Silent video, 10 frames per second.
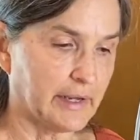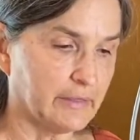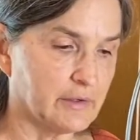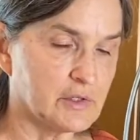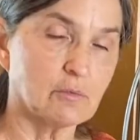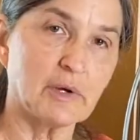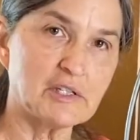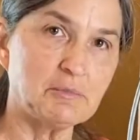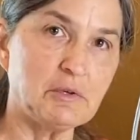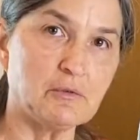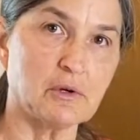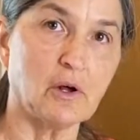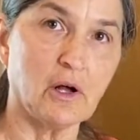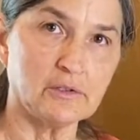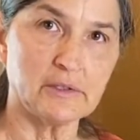There's a recipe for an
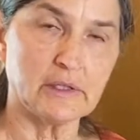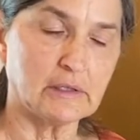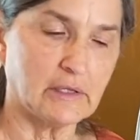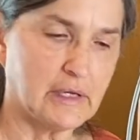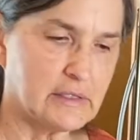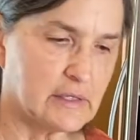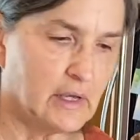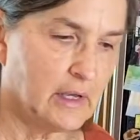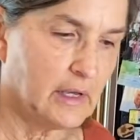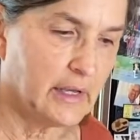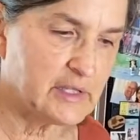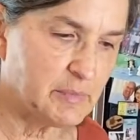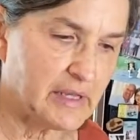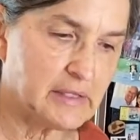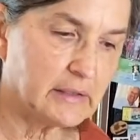alternate glaze. It's
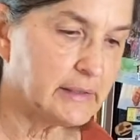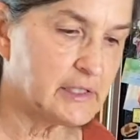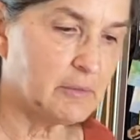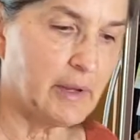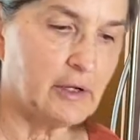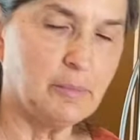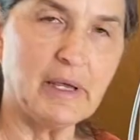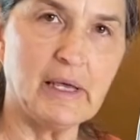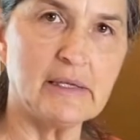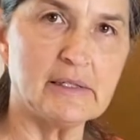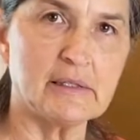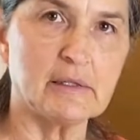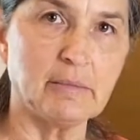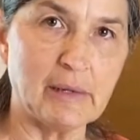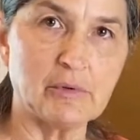basically tomato paste, some
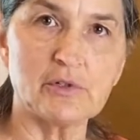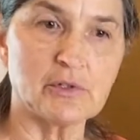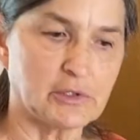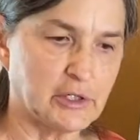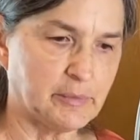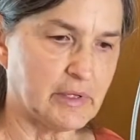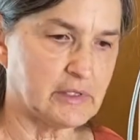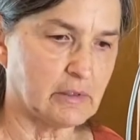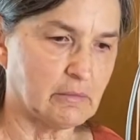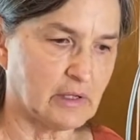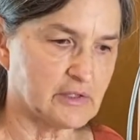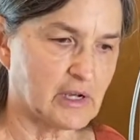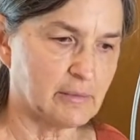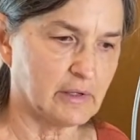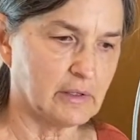maple syrup, and some
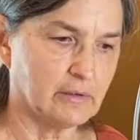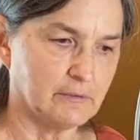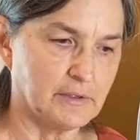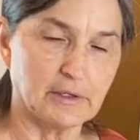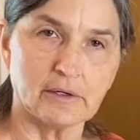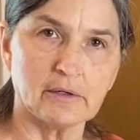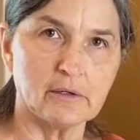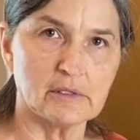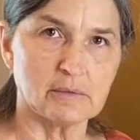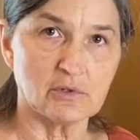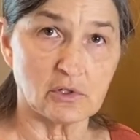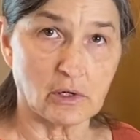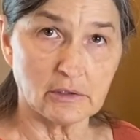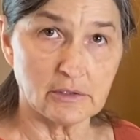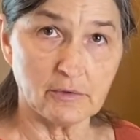balsamic vinegar and some
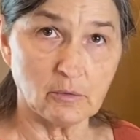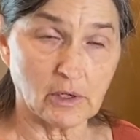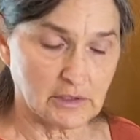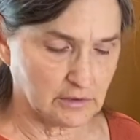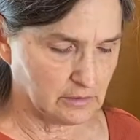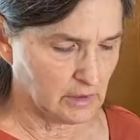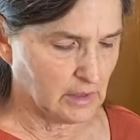salt if you want to.